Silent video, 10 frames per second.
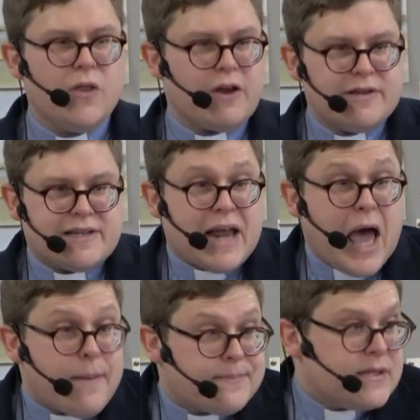There is an
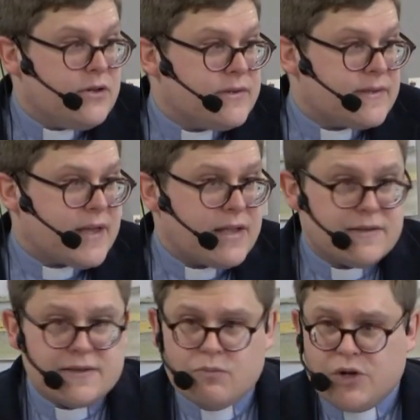absolute
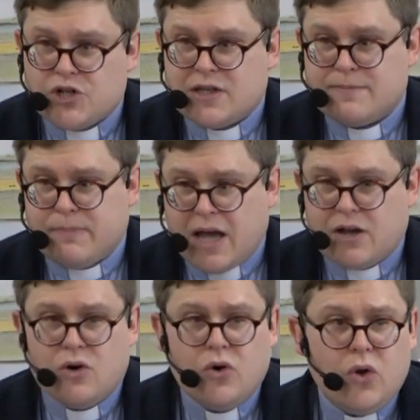sense in which this
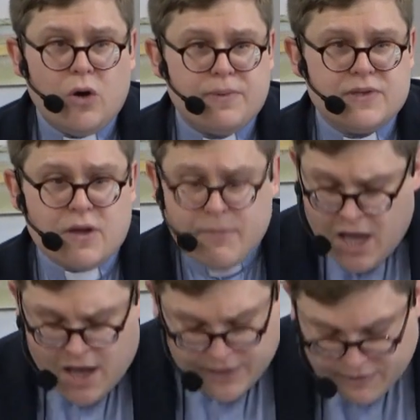black hole opens up,
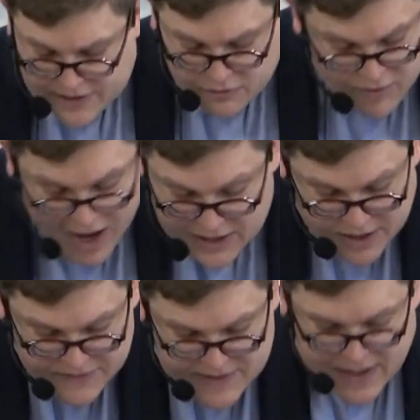and there is a
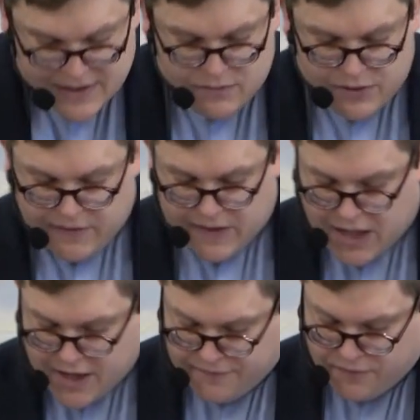relative sense within the
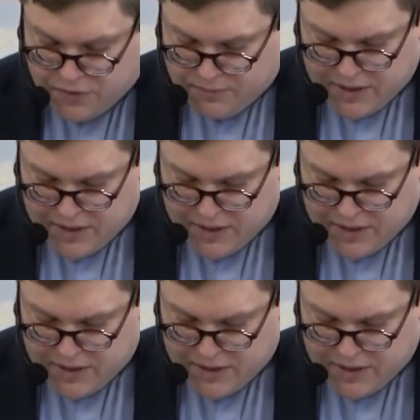life of the